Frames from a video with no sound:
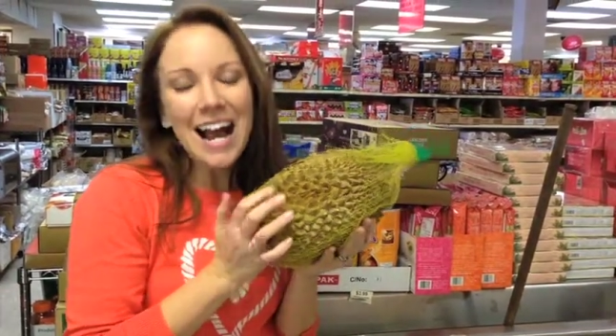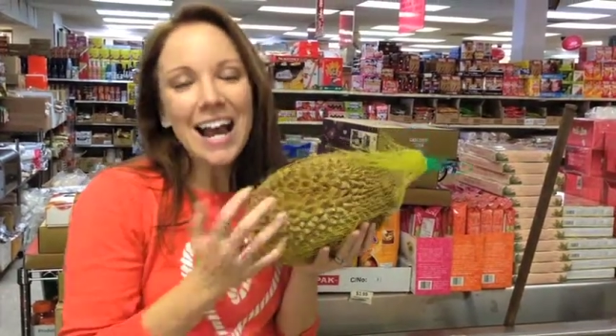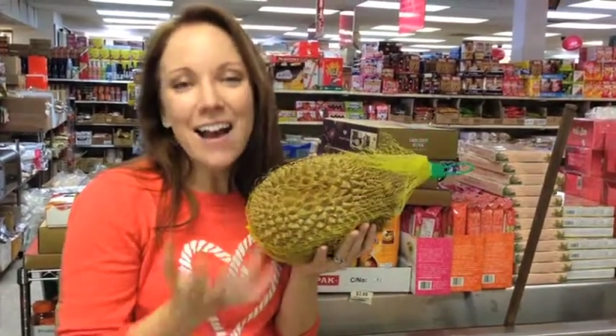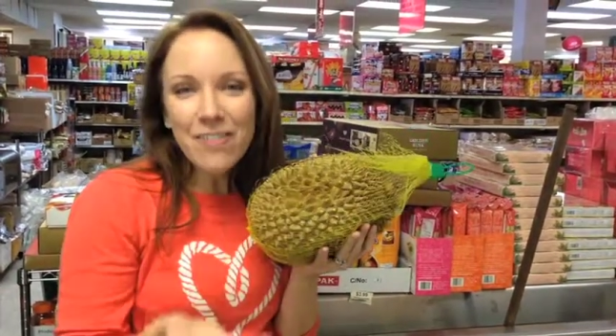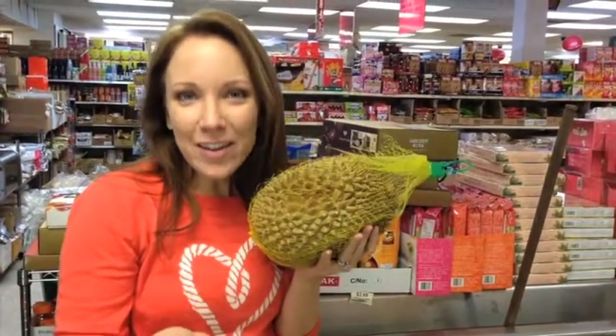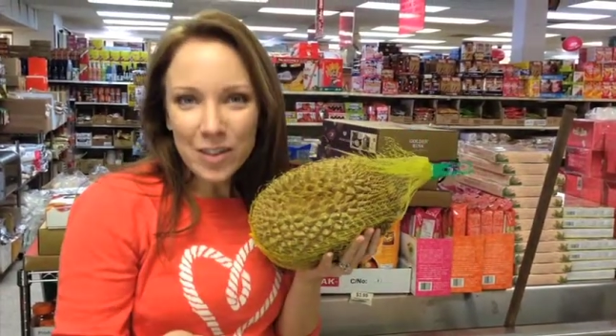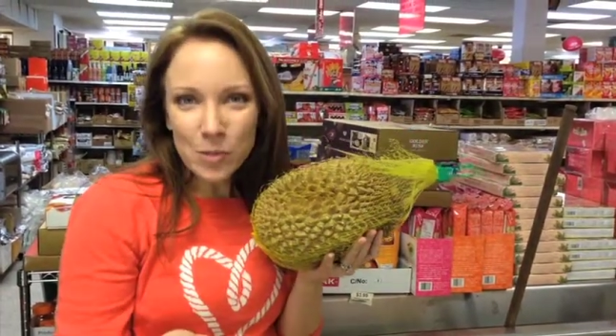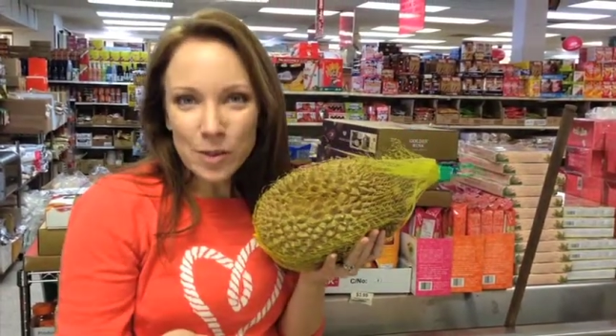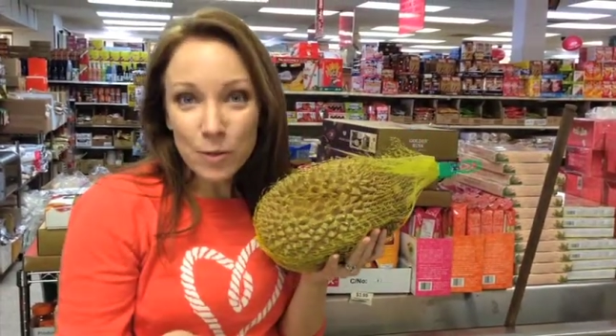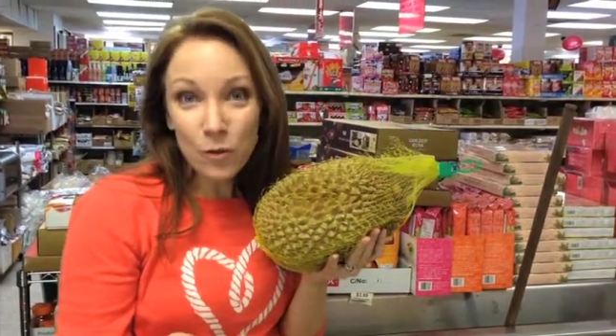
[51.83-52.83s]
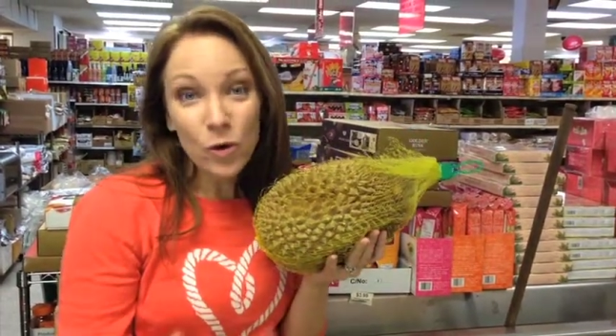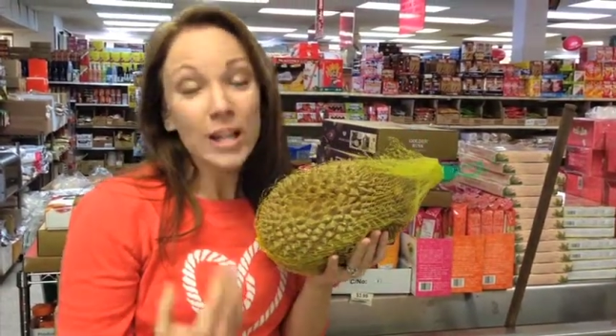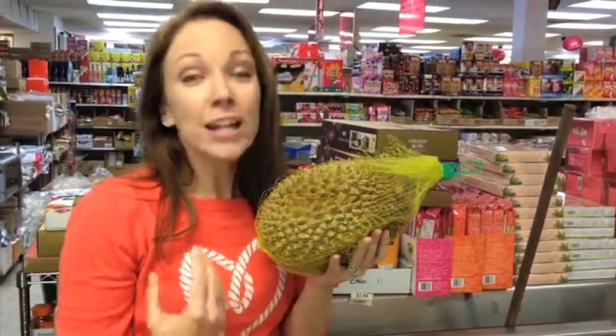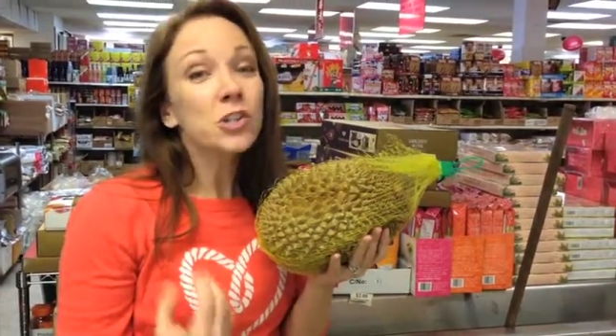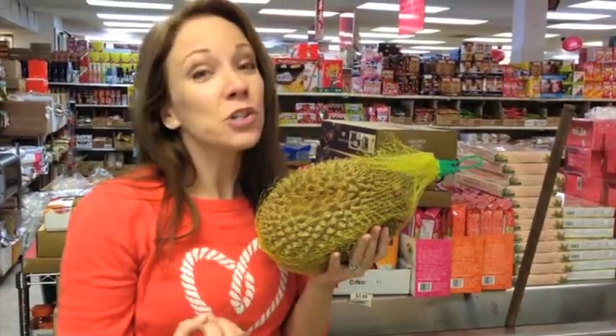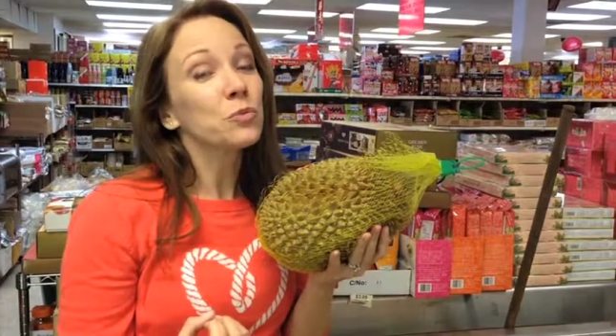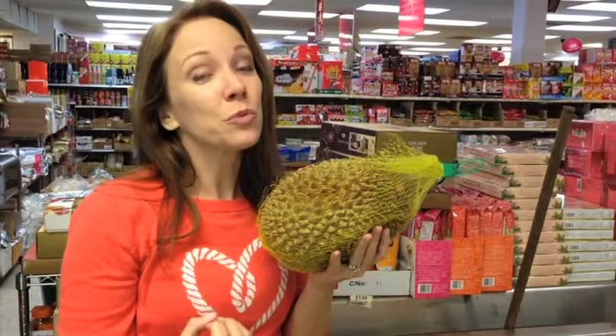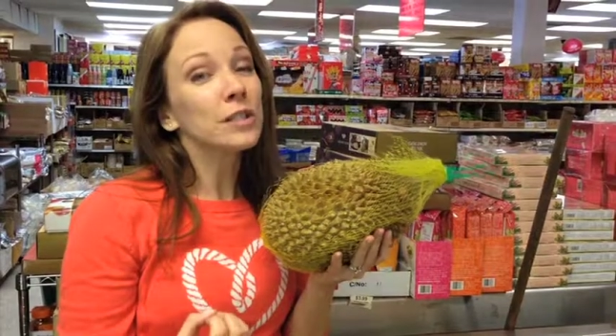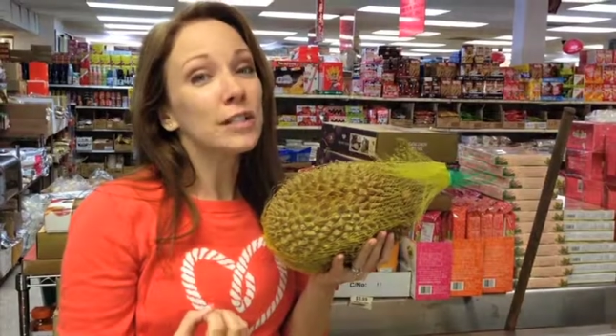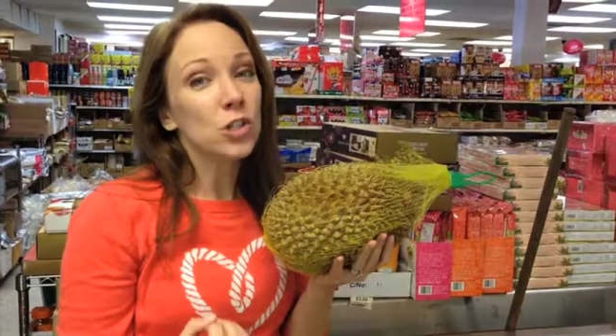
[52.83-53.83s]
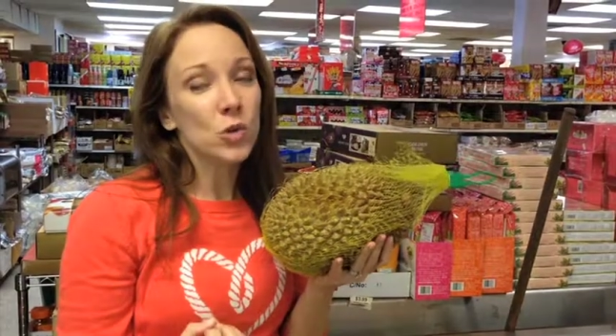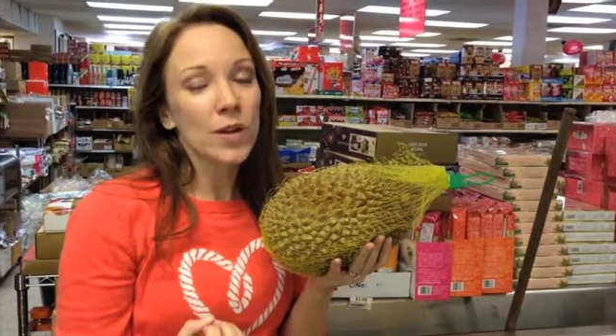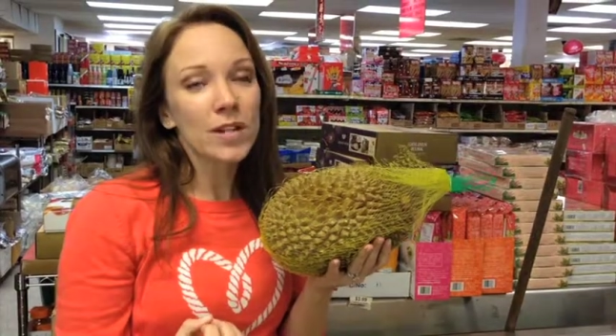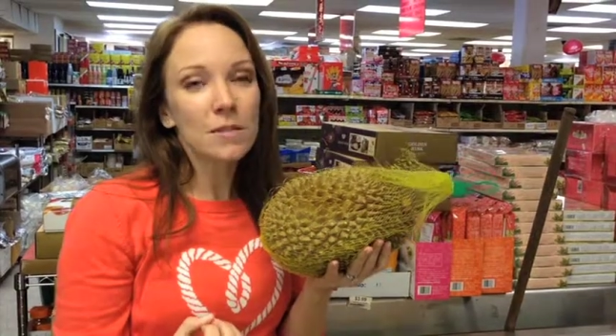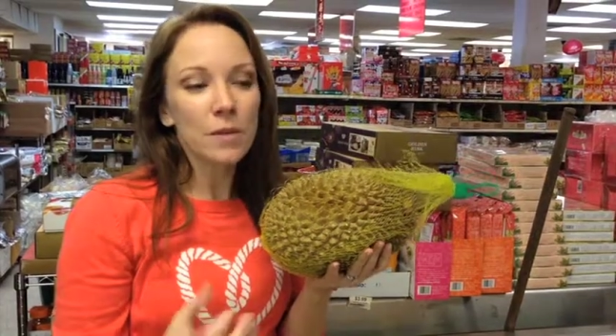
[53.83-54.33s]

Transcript: I have had this once before, and I actually really enjoyed it,